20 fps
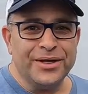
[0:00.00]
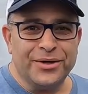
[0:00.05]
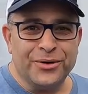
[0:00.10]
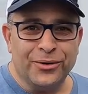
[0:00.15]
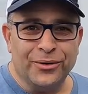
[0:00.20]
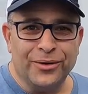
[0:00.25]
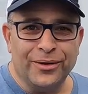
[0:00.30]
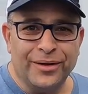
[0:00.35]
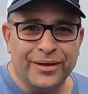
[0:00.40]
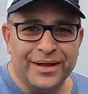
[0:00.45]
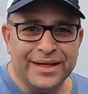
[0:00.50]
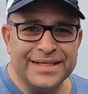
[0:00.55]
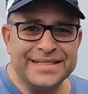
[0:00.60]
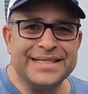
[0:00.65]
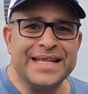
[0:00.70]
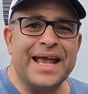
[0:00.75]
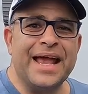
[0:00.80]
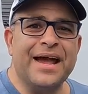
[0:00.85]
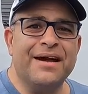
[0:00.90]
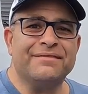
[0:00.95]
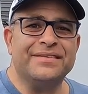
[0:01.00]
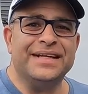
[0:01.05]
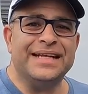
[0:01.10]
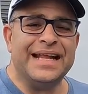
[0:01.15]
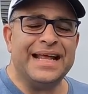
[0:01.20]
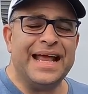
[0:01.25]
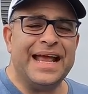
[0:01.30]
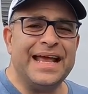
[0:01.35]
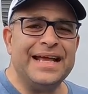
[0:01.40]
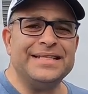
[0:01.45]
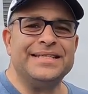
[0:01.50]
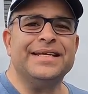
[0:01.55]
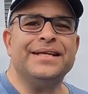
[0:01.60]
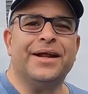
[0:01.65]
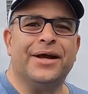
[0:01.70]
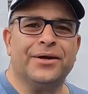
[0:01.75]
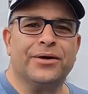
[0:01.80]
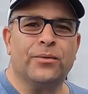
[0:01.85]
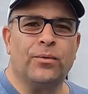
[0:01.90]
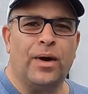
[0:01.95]
cool is they have an
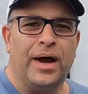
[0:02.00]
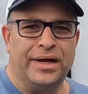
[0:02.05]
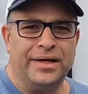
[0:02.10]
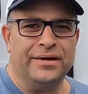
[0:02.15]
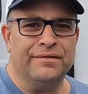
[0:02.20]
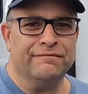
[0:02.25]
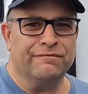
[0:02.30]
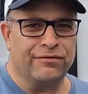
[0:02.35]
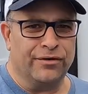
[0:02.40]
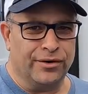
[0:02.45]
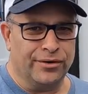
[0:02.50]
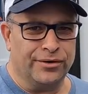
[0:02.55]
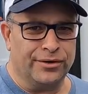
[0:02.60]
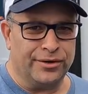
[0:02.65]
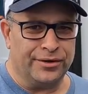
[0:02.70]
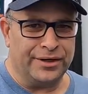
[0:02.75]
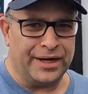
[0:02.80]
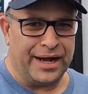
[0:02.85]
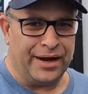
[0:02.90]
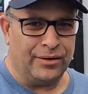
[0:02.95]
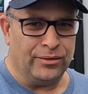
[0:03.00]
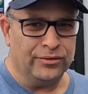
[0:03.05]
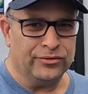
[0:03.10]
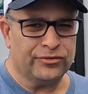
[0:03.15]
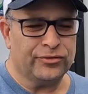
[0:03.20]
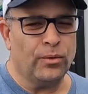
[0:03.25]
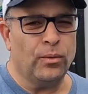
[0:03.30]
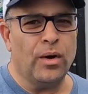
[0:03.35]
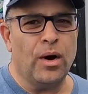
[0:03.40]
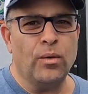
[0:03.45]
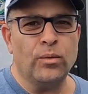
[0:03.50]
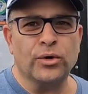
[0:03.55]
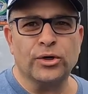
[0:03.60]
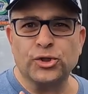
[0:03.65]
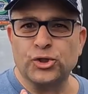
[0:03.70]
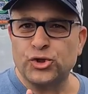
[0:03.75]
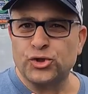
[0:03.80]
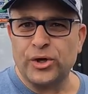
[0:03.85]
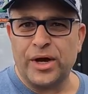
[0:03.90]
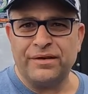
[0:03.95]
1800 watt inverter now. So while we're
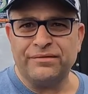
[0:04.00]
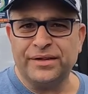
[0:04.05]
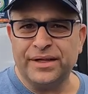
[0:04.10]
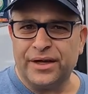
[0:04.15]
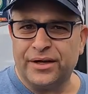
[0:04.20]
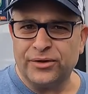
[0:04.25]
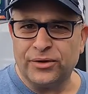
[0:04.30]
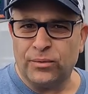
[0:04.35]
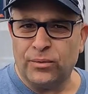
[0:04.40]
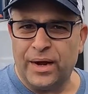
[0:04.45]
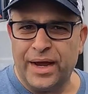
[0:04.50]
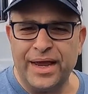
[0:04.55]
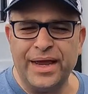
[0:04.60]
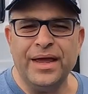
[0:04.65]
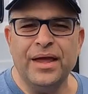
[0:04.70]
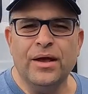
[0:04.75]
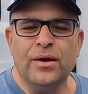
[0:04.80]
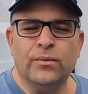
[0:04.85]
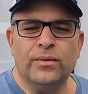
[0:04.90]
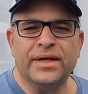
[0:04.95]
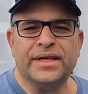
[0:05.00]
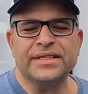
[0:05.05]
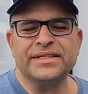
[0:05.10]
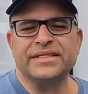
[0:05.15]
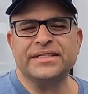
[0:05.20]
traveling underway, we can